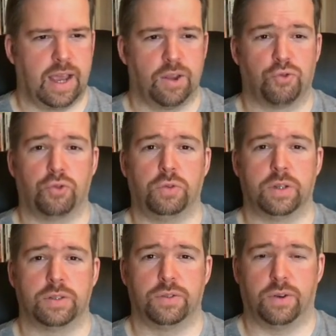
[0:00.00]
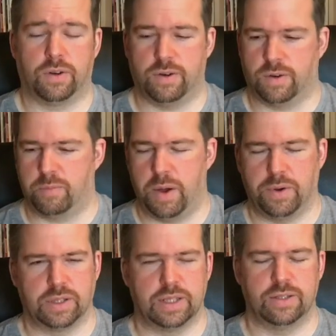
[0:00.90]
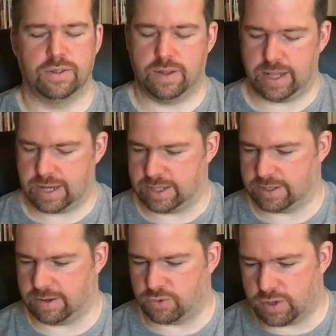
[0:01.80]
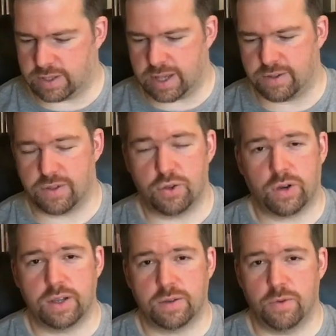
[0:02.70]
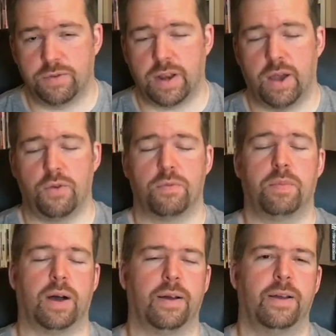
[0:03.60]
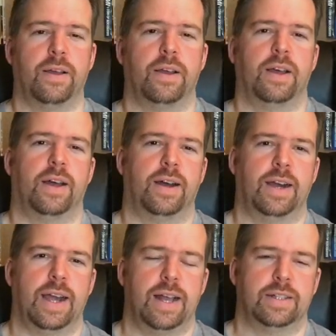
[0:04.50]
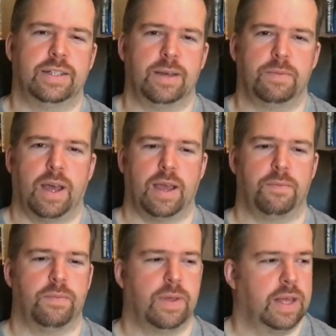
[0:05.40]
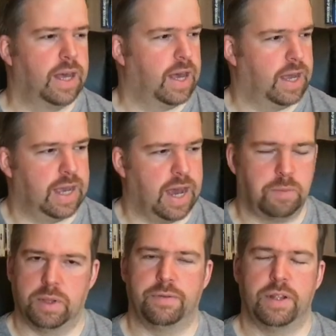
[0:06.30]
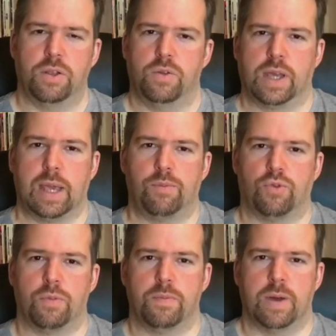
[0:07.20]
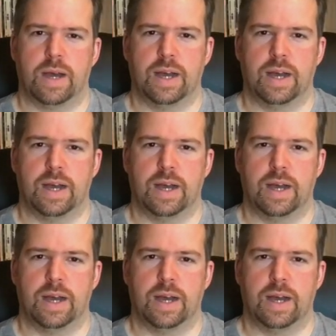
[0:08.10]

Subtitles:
controllers or power leads and all that kind of stuff. So it's the joys of moving house, but at the same time I'm loving the new games room.